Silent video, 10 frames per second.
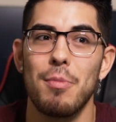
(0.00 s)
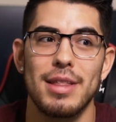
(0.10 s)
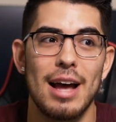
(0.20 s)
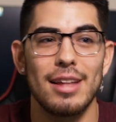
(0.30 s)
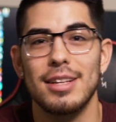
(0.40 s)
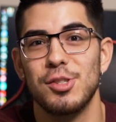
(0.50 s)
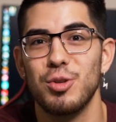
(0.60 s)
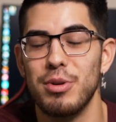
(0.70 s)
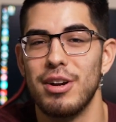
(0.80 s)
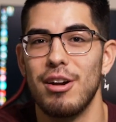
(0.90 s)
But now that these
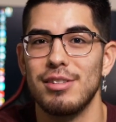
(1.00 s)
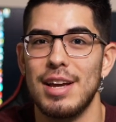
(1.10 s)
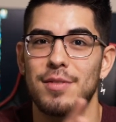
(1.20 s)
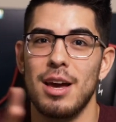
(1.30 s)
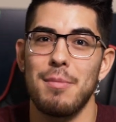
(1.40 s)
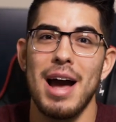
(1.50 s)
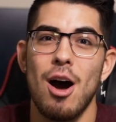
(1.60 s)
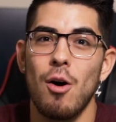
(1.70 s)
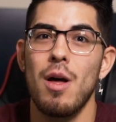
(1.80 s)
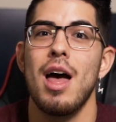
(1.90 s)
superheroes have come
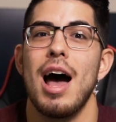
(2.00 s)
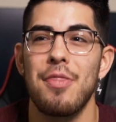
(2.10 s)
out,